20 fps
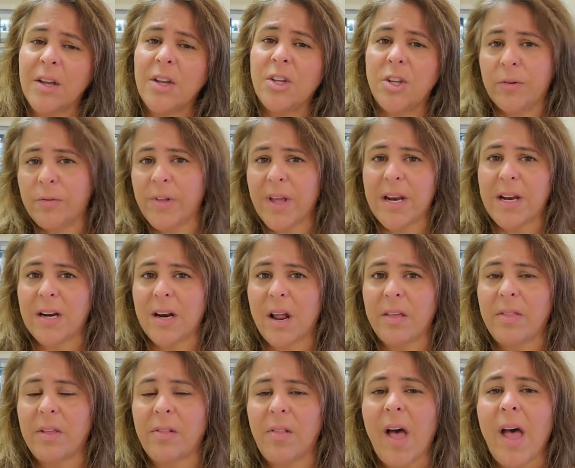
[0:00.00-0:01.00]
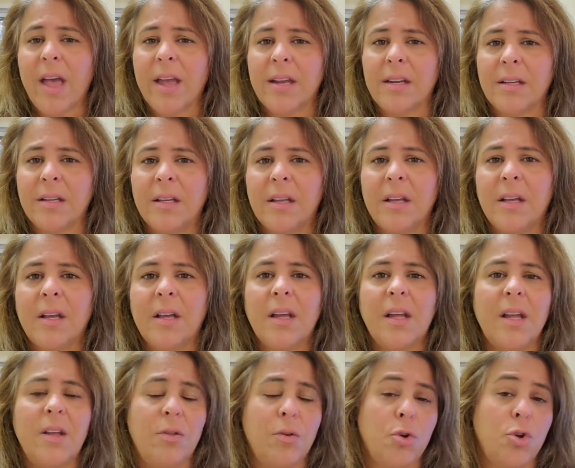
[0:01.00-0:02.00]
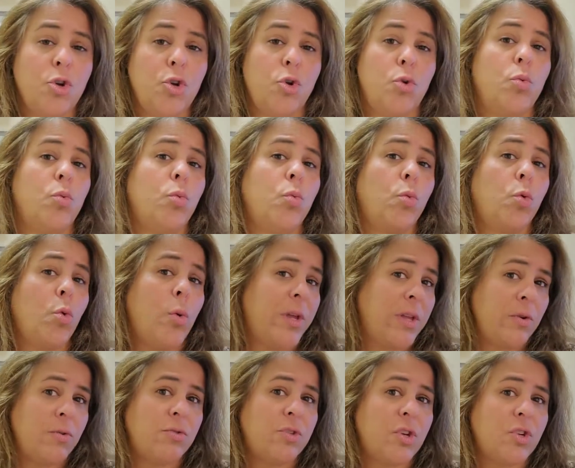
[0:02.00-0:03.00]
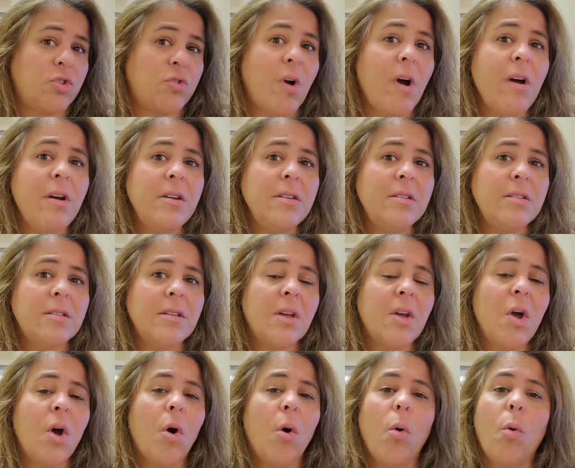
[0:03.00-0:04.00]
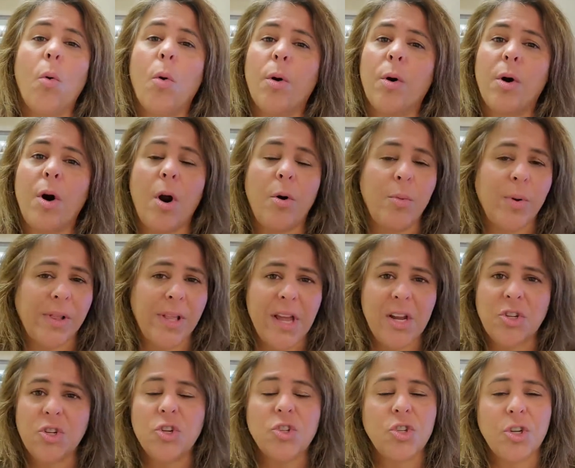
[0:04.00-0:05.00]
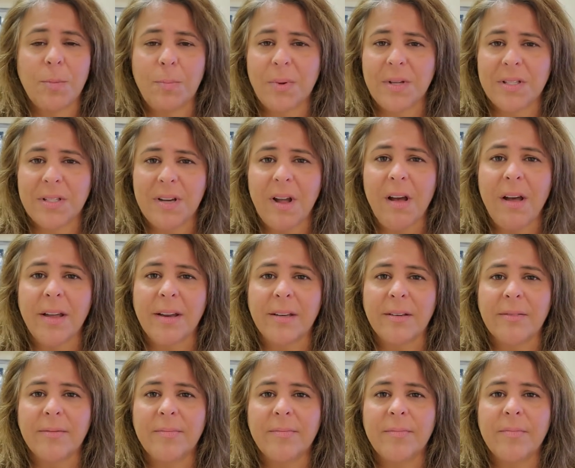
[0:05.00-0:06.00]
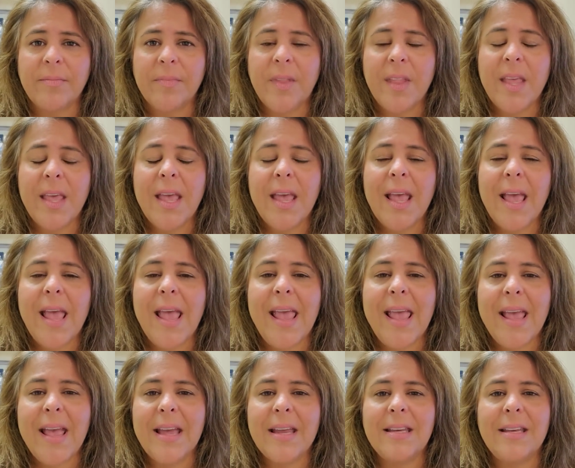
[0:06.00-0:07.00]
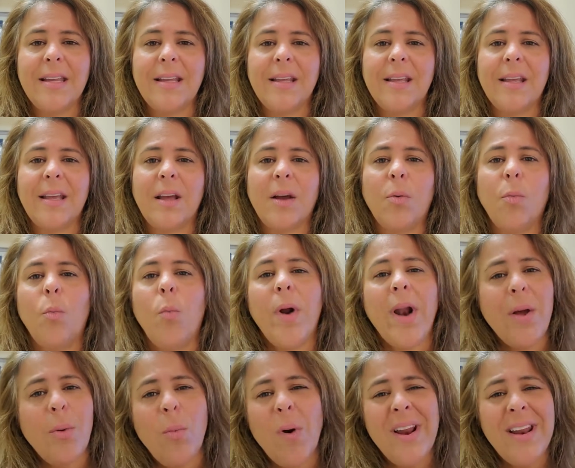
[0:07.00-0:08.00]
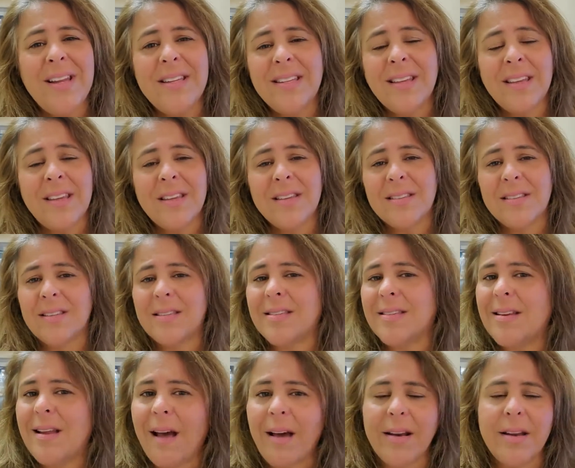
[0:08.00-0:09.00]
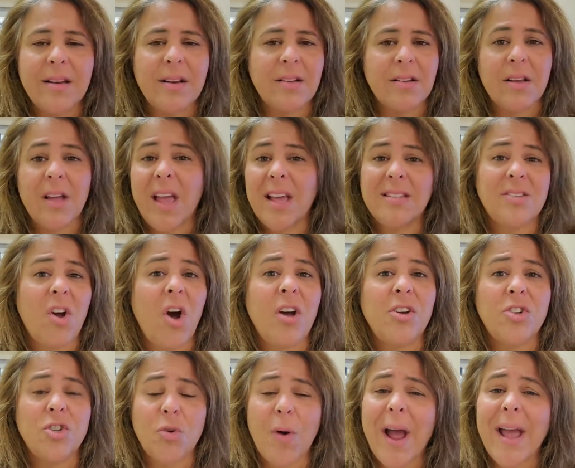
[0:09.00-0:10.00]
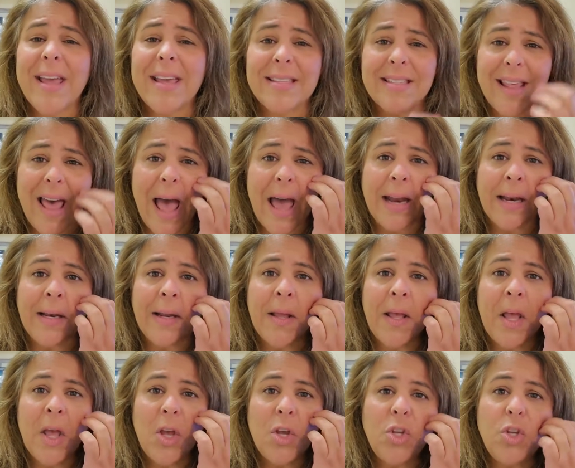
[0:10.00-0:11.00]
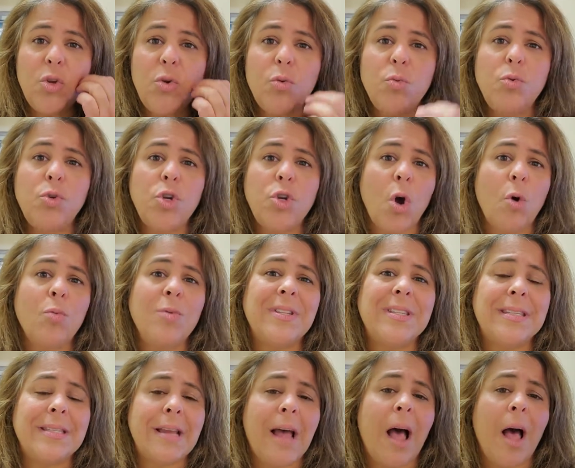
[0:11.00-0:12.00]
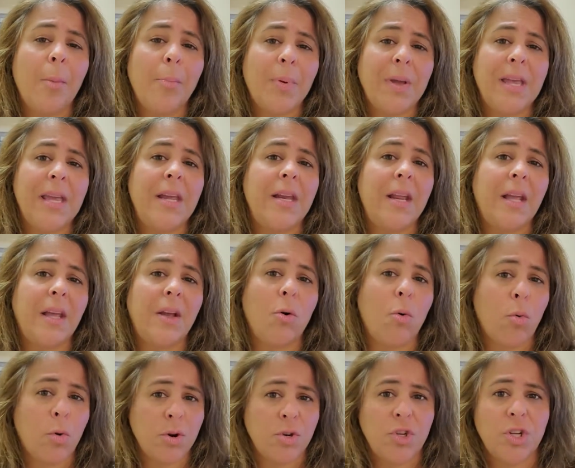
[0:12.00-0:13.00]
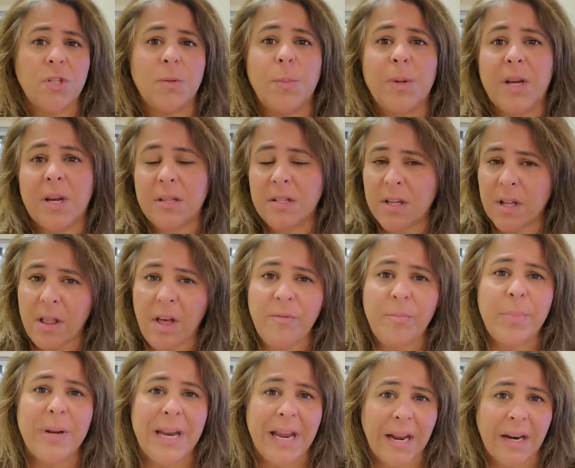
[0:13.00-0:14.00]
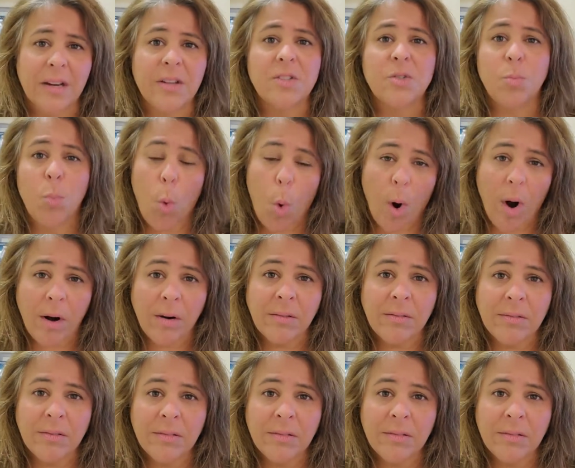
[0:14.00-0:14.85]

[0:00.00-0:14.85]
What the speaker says: You've laid it on the line. Either you quit using drugs or our relationship is done. And what I want to tell you is it's not as cut and dry as that. You don't stop eating oranges because you love bananas more,